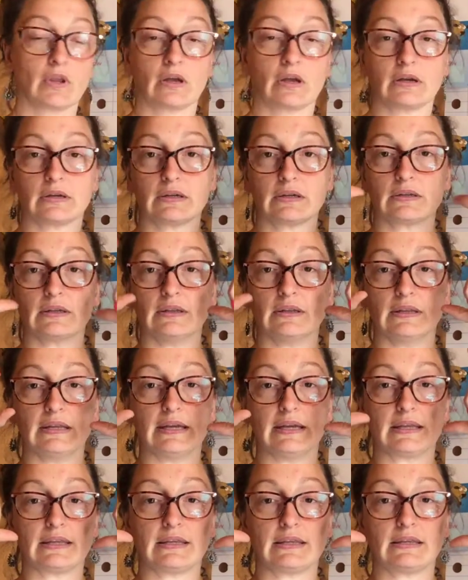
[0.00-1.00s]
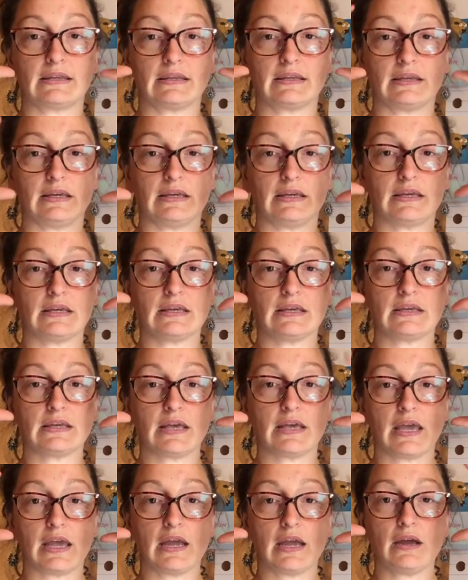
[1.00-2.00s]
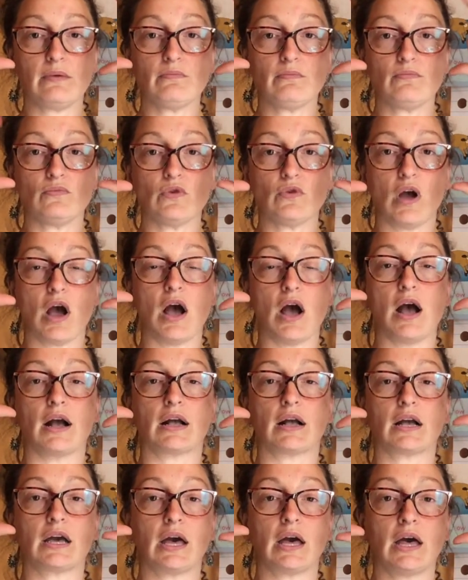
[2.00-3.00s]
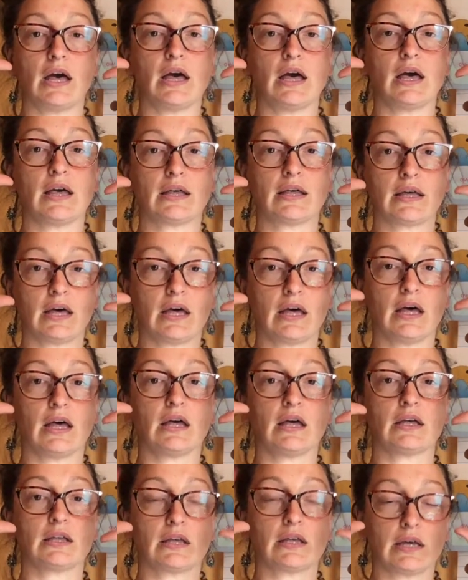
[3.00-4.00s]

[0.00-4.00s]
Clicking camera. K, k, k.